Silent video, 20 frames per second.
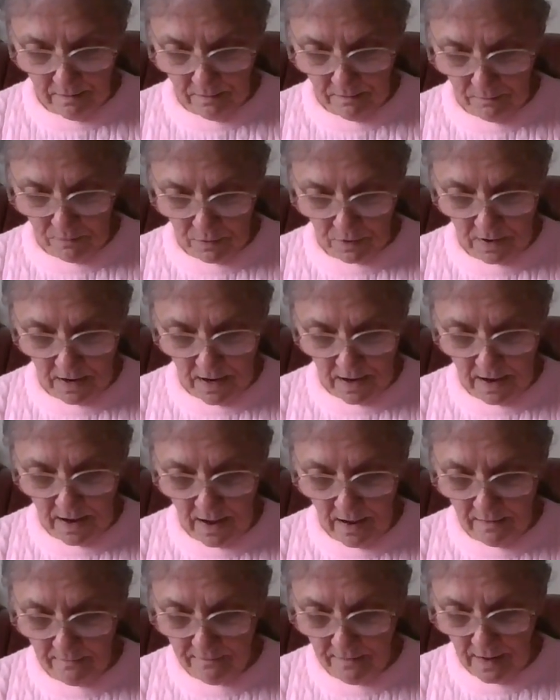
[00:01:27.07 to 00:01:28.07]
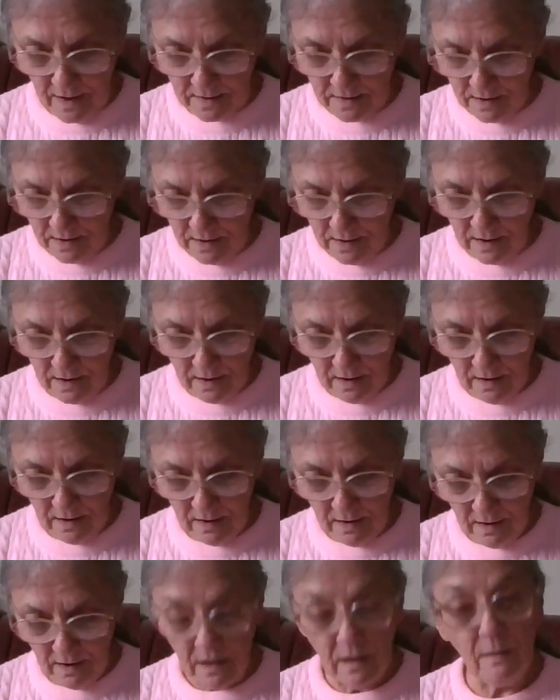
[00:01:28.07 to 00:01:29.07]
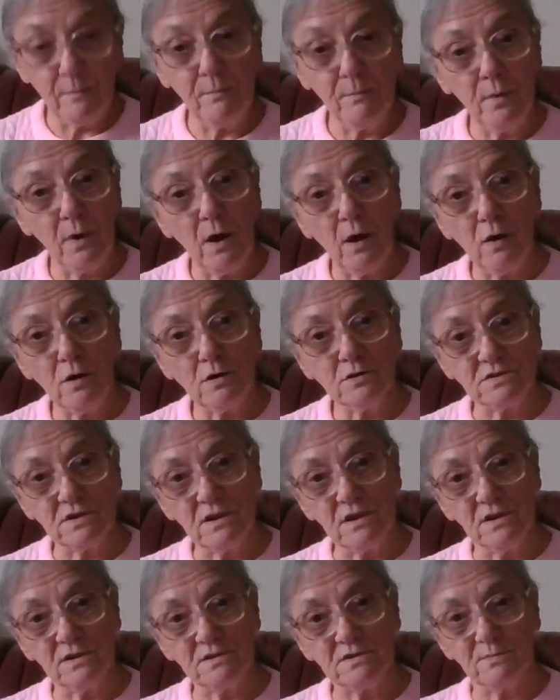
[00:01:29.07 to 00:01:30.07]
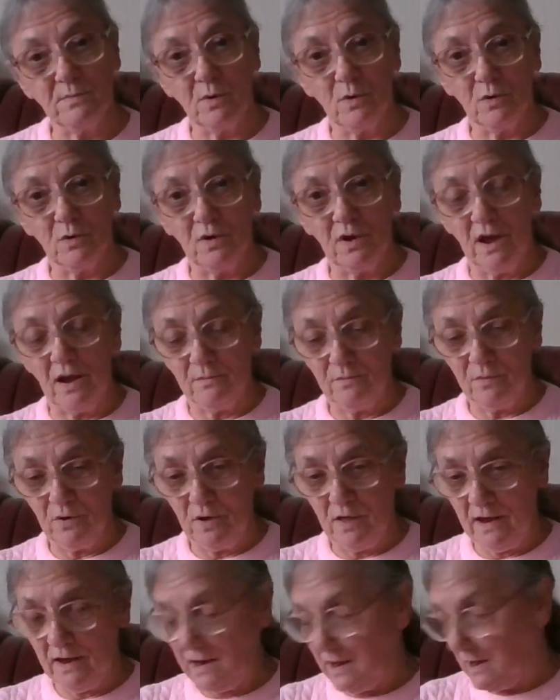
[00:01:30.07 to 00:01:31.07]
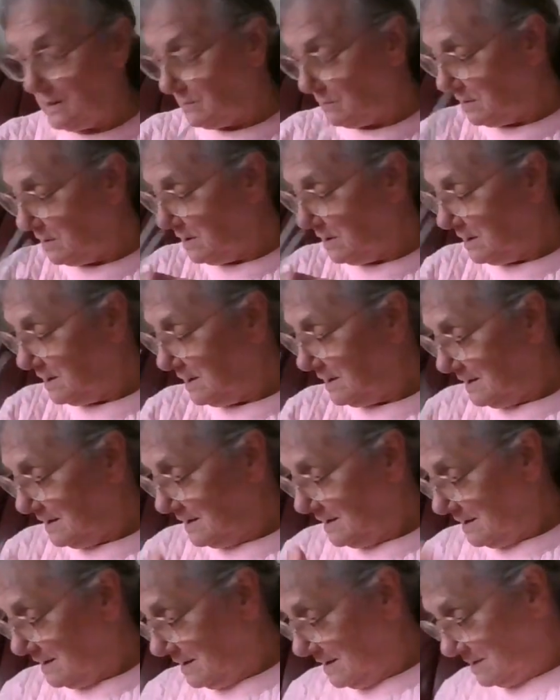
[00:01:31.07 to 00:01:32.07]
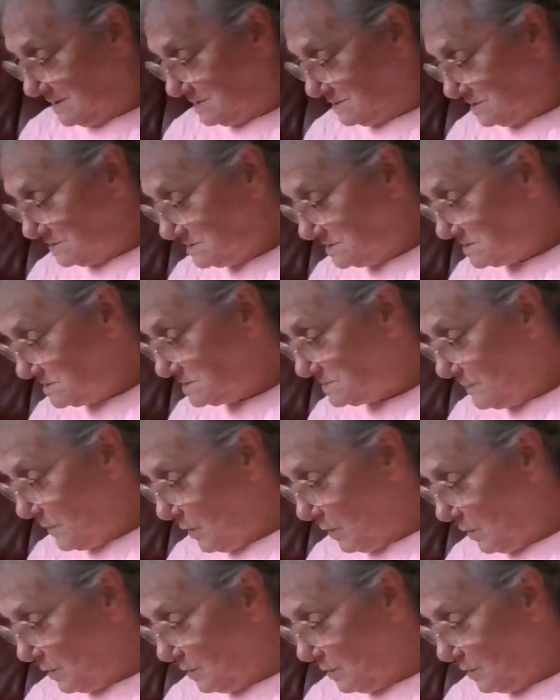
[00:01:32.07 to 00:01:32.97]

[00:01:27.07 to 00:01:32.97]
But I have had a parcel this morning. I put that down. Just a small